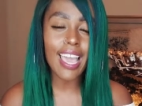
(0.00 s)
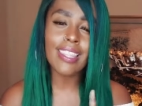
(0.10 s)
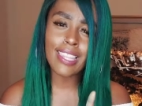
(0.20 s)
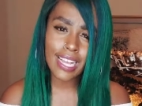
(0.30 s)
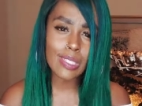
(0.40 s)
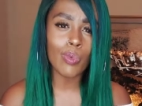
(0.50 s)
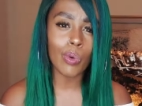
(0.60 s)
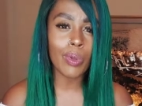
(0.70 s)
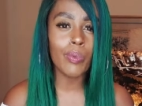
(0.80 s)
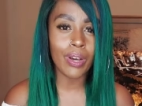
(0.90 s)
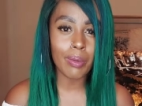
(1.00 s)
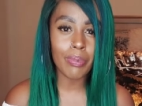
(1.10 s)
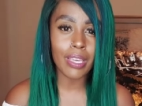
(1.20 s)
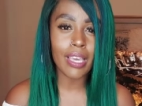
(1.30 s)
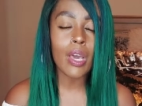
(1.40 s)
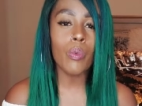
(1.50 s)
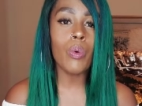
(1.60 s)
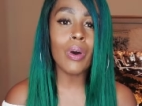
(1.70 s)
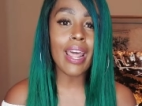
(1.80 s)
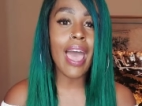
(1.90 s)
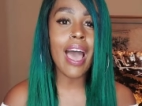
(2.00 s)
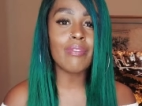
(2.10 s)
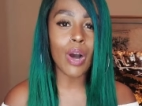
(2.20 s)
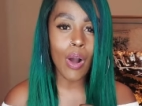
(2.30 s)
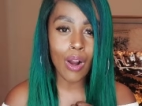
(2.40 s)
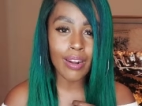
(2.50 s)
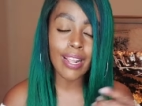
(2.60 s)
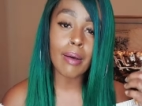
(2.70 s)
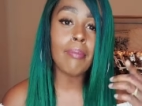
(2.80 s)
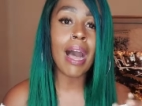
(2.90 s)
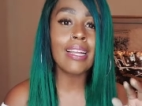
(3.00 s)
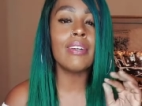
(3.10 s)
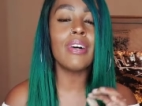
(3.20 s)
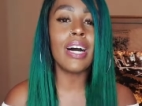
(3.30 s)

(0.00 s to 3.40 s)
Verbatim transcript: And that's where we want to be. We want to have a heart and a mind of